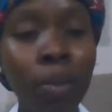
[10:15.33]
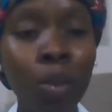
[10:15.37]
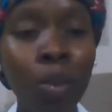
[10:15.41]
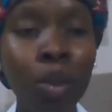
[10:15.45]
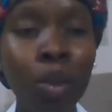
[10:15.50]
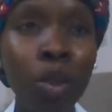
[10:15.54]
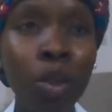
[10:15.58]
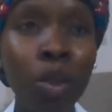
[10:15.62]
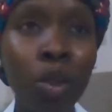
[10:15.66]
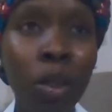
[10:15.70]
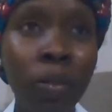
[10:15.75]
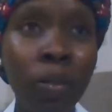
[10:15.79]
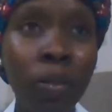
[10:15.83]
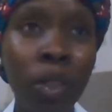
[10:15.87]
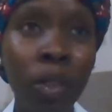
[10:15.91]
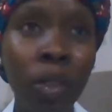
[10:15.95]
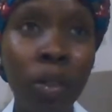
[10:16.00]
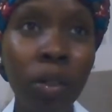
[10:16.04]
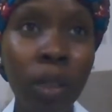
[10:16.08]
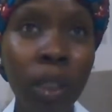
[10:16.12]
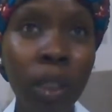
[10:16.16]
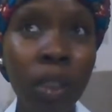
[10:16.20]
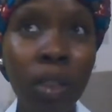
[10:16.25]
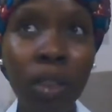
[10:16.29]
most of the
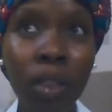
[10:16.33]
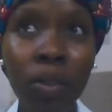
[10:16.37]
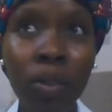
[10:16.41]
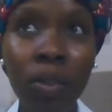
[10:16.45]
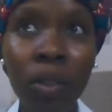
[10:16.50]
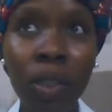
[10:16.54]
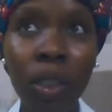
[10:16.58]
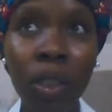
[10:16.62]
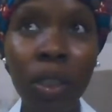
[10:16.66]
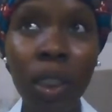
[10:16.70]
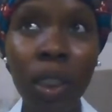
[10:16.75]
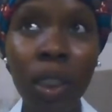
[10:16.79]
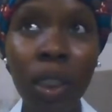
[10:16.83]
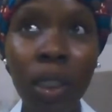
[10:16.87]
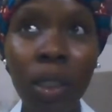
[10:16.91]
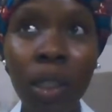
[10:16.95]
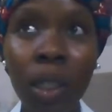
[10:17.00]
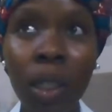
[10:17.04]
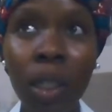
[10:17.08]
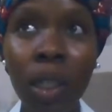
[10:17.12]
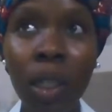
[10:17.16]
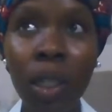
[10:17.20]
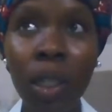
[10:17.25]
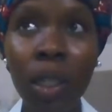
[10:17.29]
creatives in
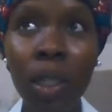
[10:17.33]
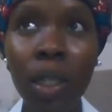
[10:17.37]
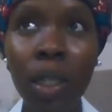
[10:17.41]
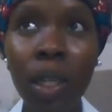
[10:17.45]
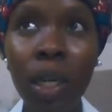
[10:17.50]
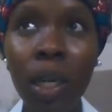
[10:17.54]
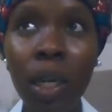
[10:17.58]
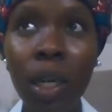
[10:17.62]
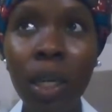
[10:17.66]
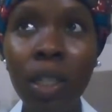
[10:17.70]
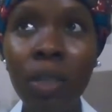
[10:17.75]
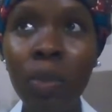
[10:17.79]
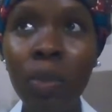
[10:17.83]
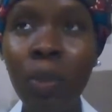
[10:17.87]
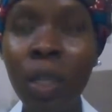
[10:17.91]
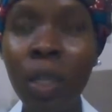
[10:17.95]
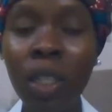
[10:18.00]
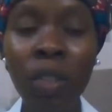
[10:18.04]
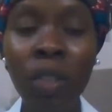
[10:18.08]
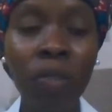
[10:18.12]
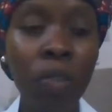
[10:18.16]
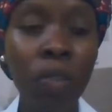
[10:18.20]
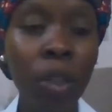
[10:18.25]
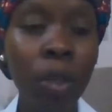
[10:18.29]
a
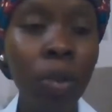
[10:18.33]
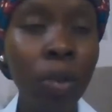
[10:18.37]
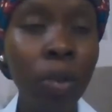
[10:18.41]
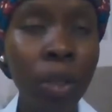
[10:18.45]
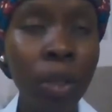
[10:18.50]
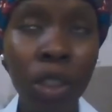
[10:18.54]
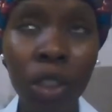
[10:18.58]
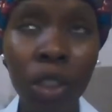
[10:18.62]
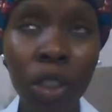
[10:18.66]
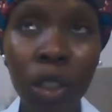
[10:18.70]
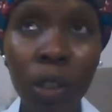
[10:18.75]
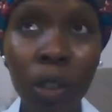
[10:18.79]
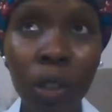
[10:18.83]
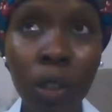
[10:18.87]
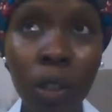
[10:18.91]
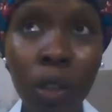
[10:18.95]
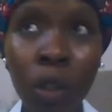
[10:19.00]
specific region,